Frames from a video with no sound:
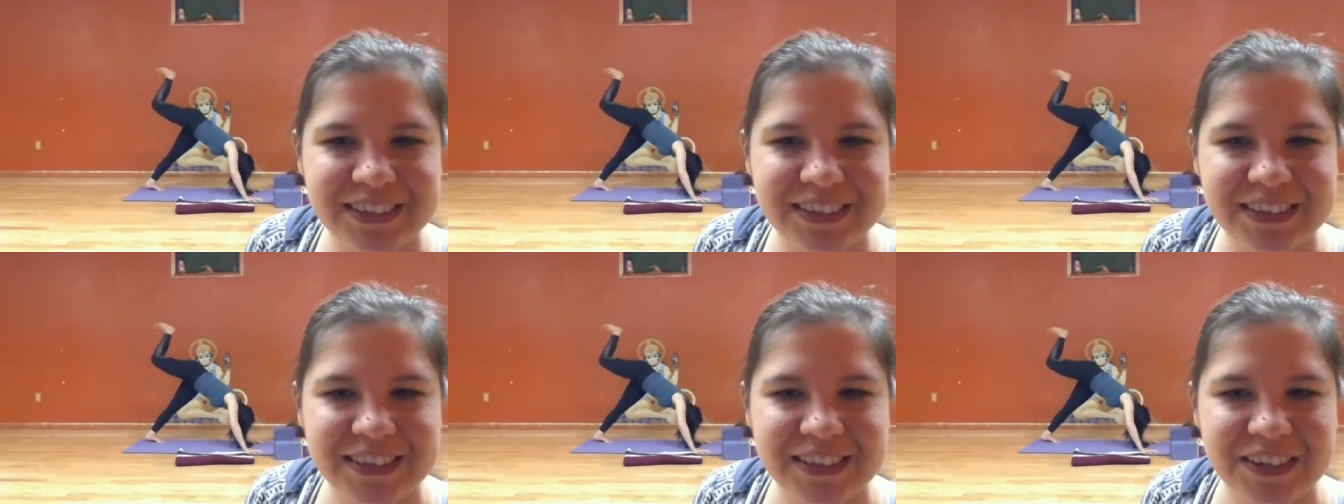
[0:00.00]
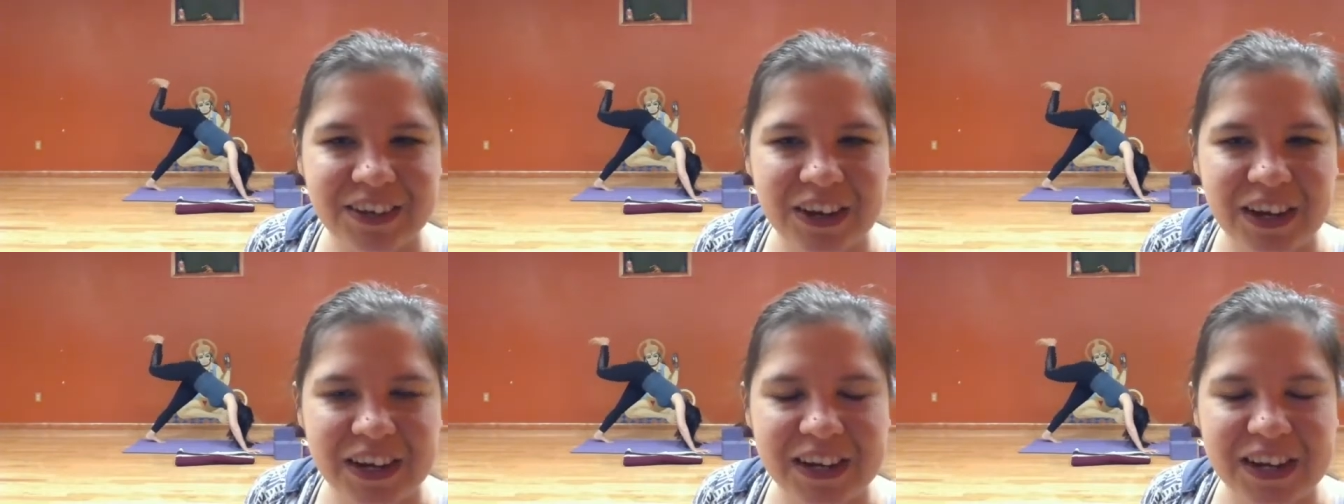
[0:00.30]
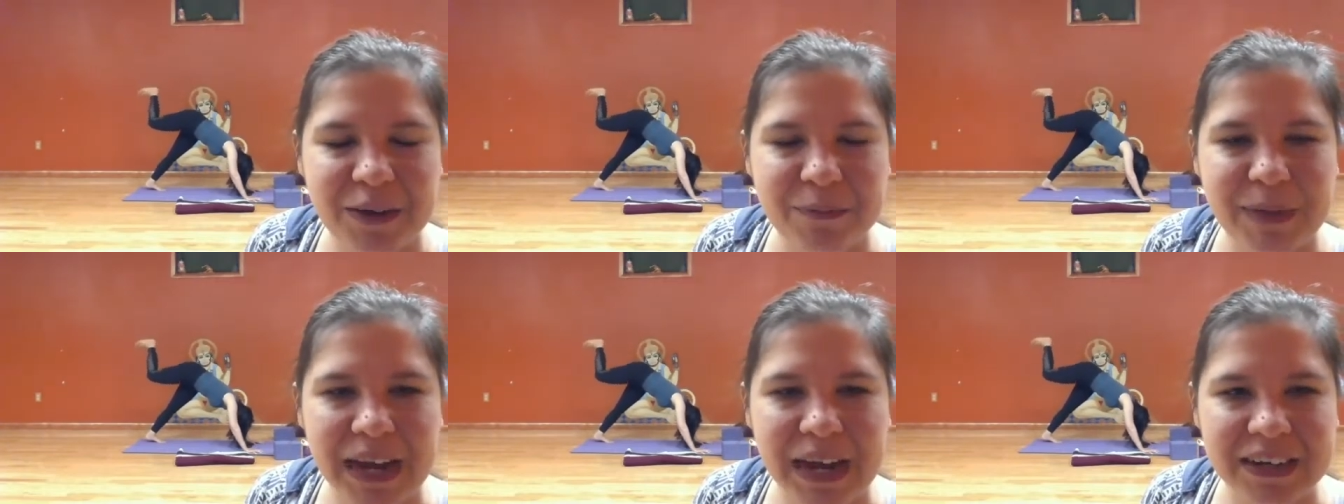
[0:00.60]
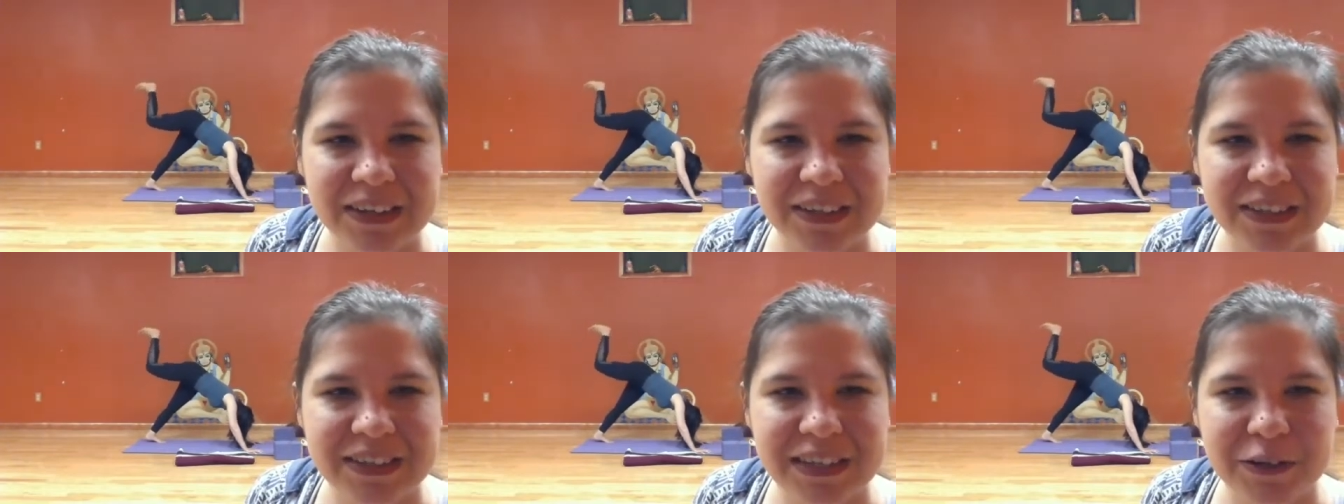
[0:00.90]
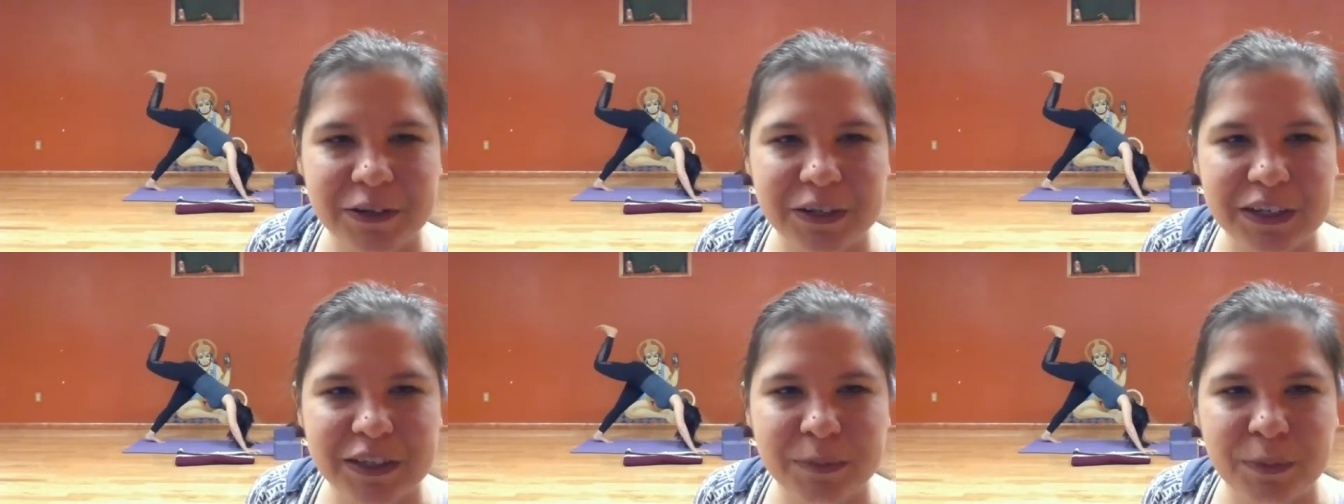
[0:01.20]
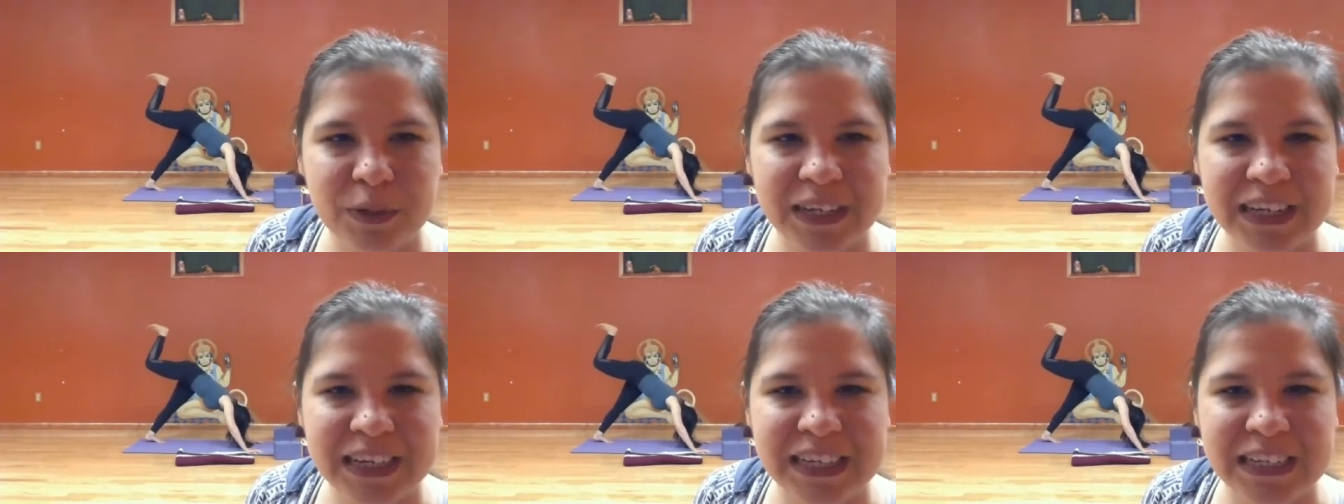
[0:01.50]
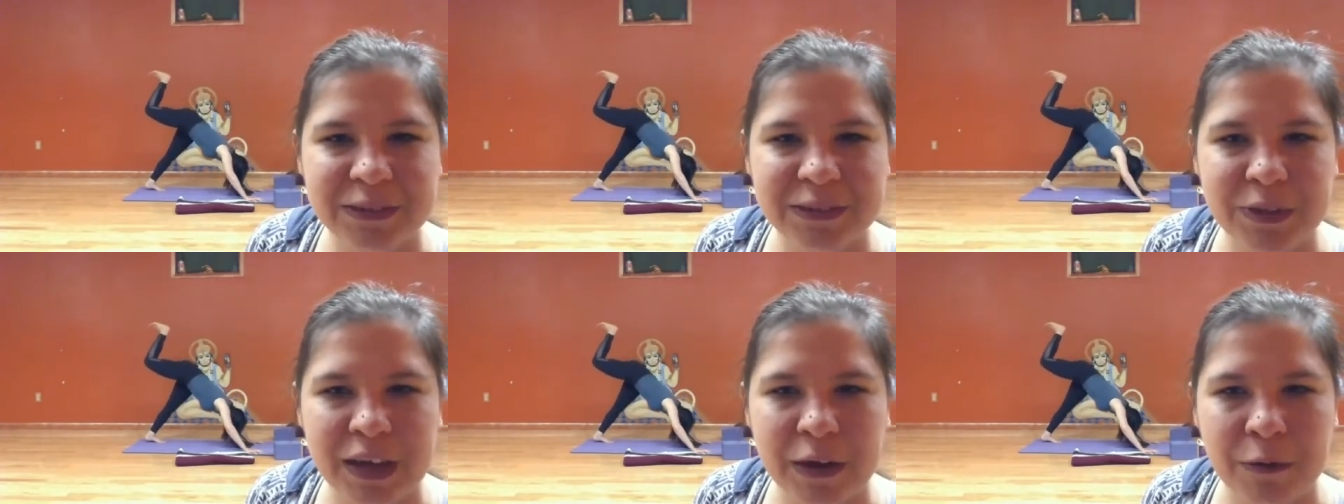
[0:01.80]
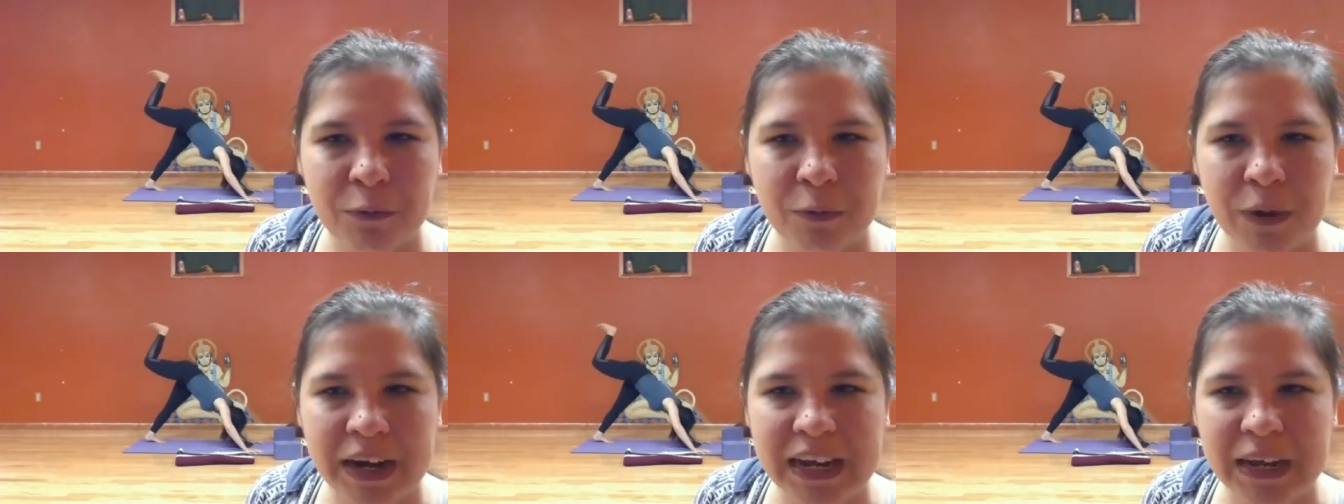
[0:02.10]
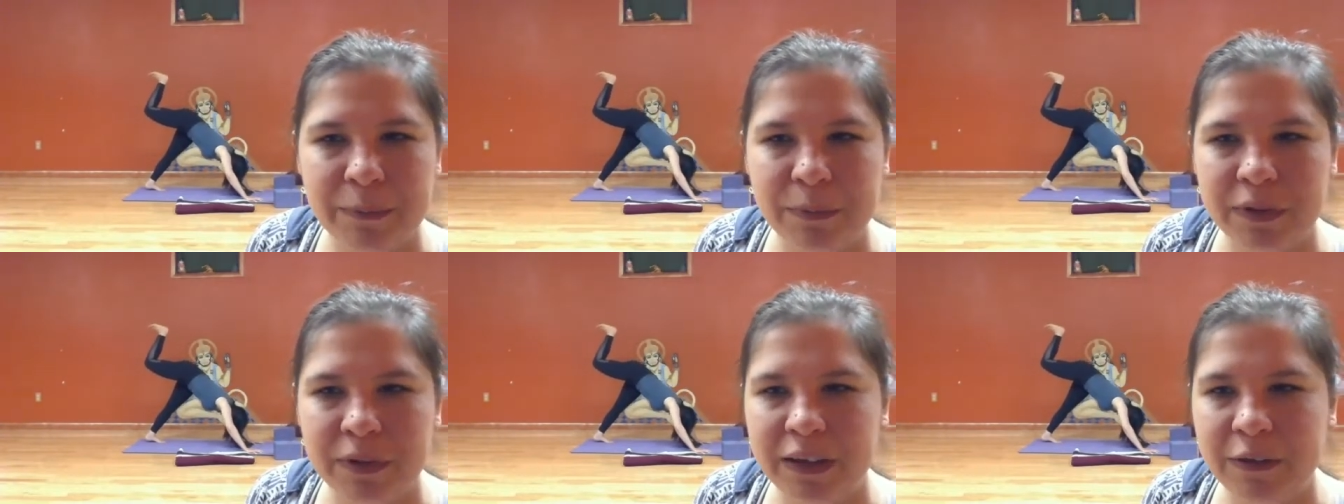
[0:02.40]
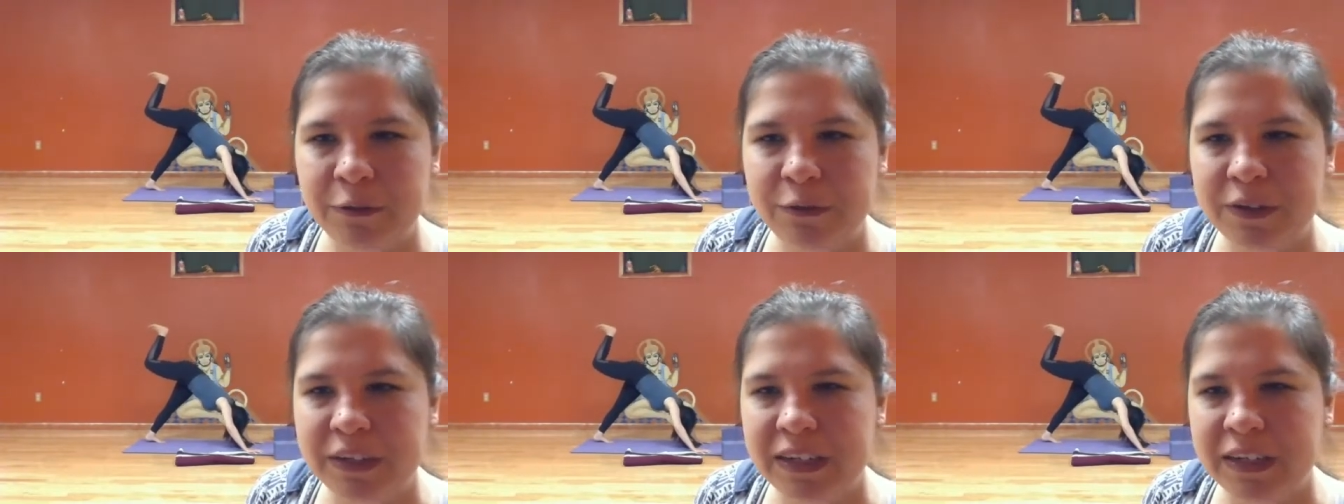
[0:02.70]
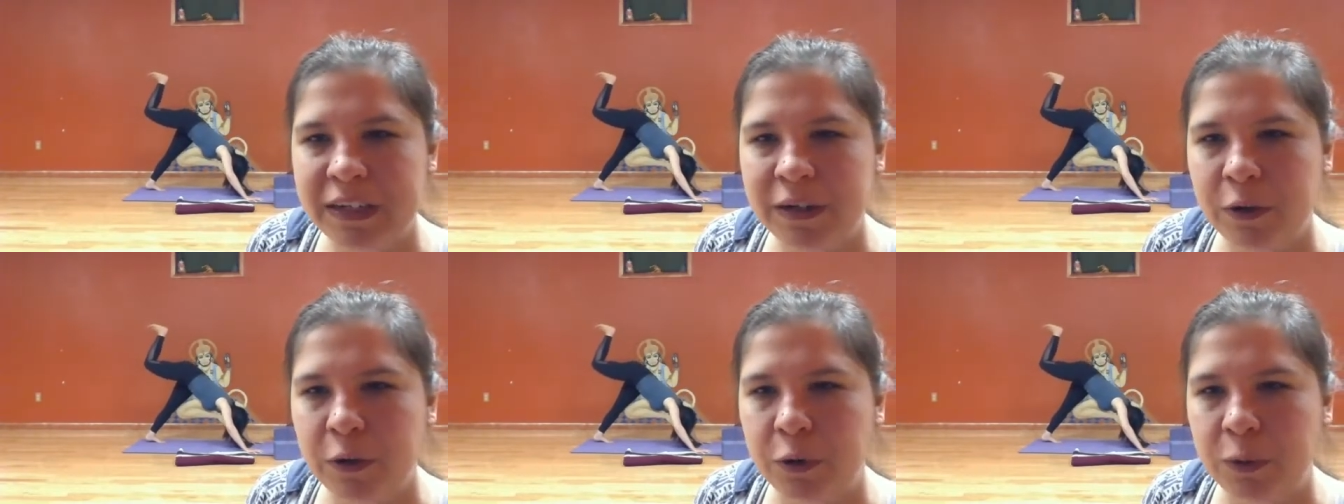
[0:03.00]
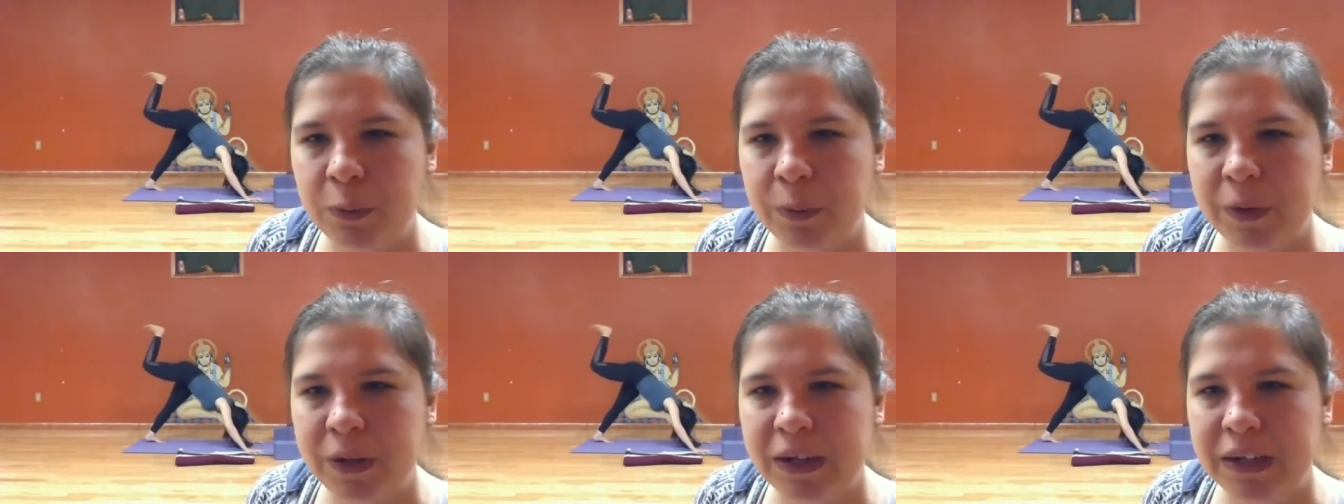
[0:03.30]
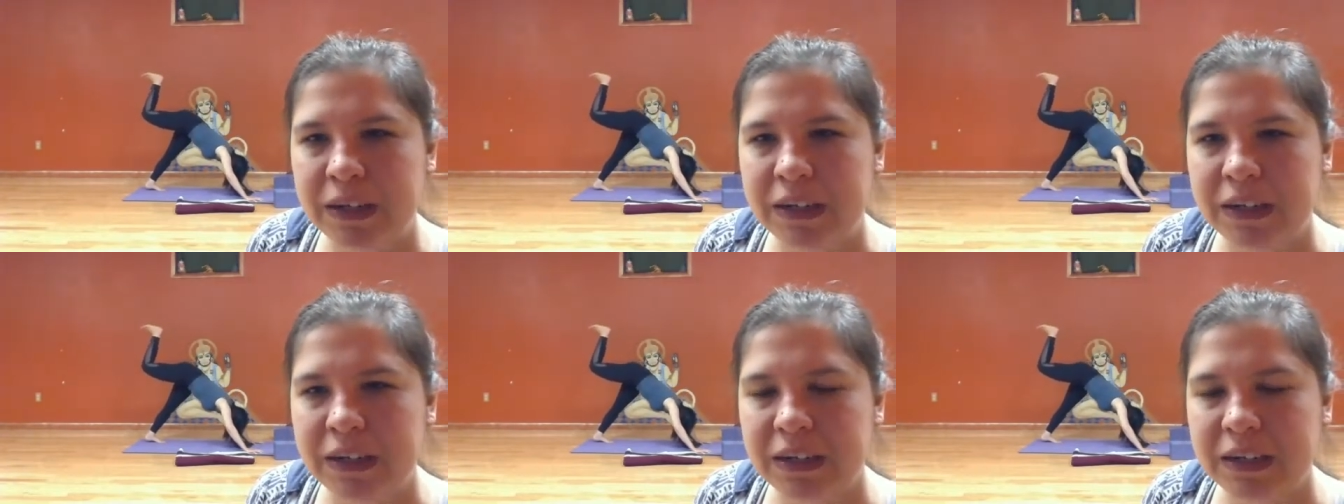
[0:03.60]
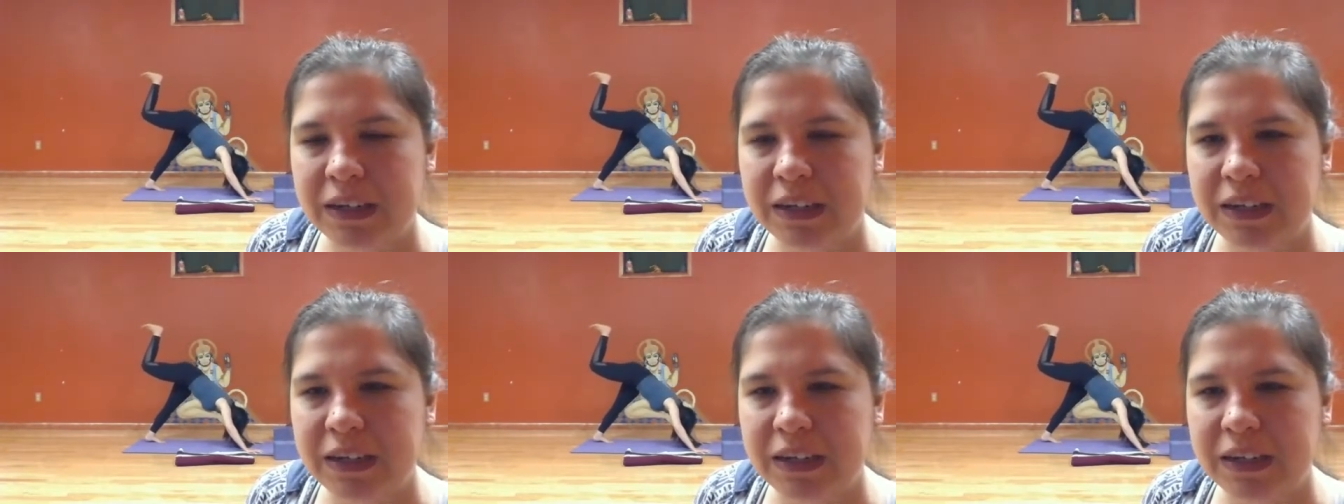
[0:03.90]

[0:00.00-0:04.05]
Good, come back to stillness, please, with that right hip lifted and open.